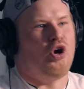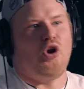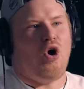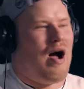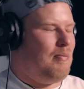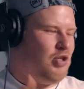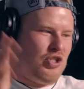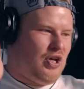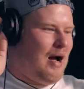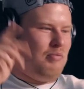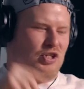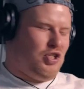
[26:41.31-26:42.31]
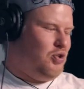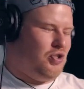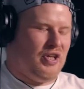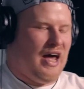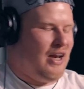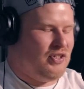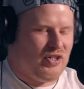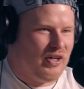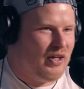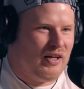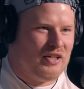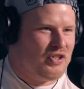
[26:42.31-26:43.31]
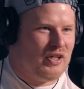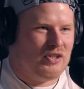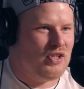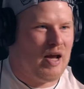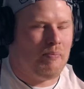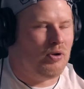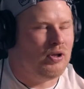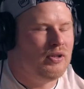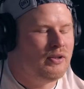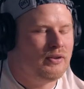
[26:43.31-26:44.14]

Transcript: I'm just using that as an example.